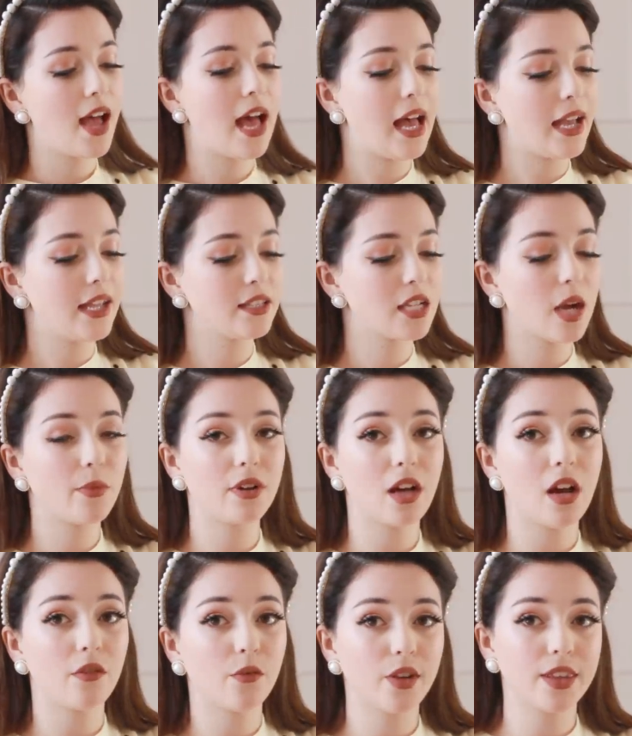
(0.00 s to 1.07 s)
I top it
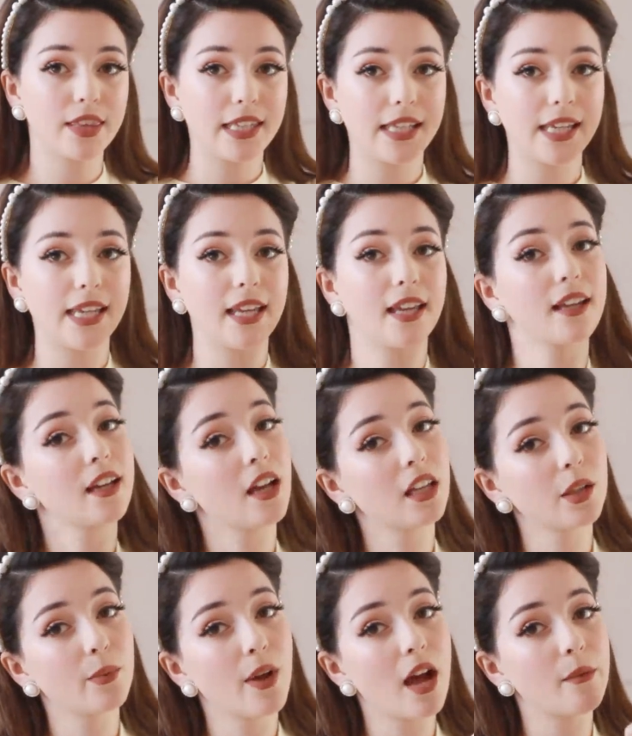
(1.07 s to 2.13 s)
off with the
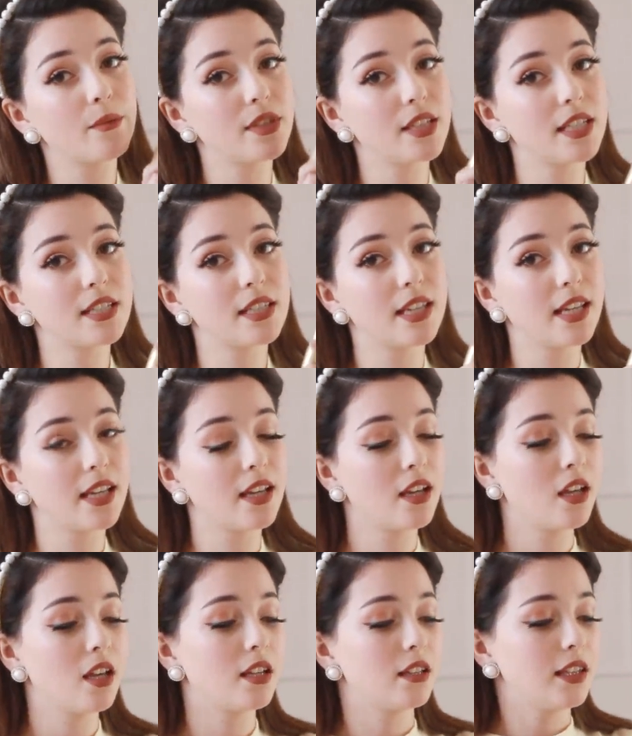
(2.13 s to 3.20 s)
ColourPop Disney
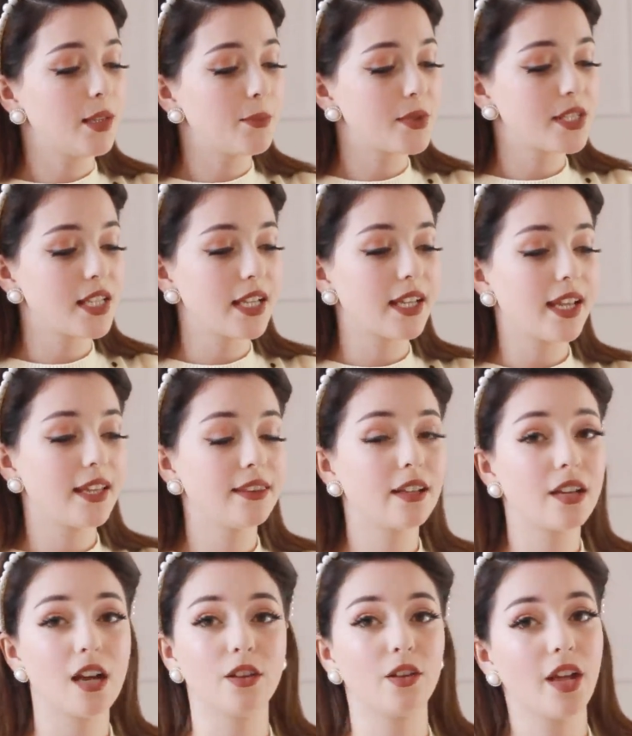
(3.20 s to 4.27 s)
lipstick in the
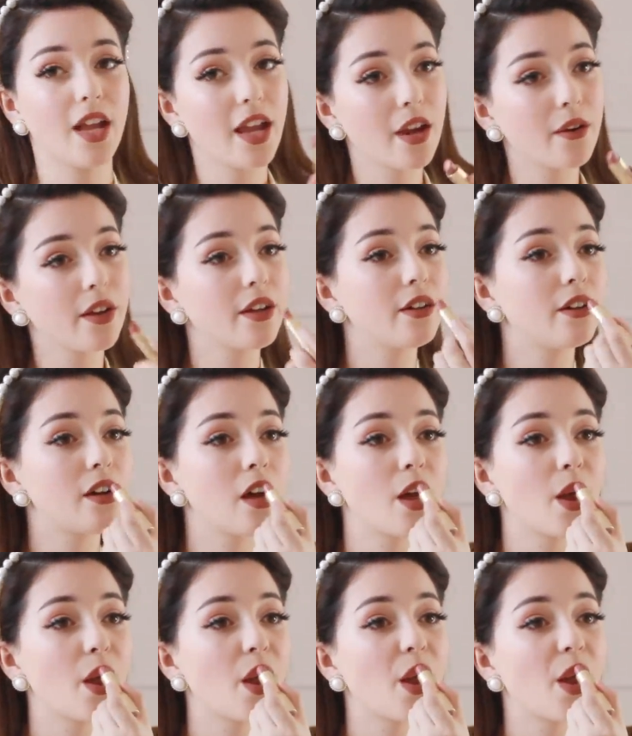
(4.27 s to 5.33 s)
color Ariel,
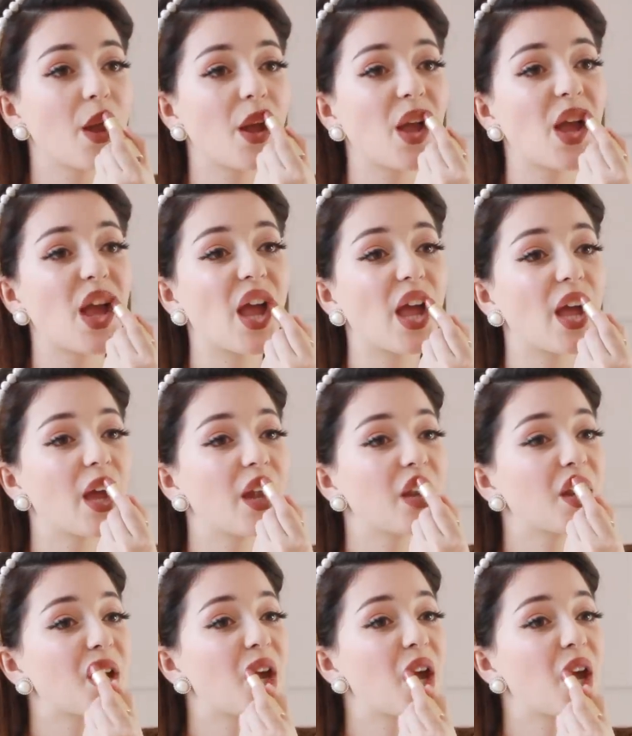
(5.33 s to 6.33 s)
and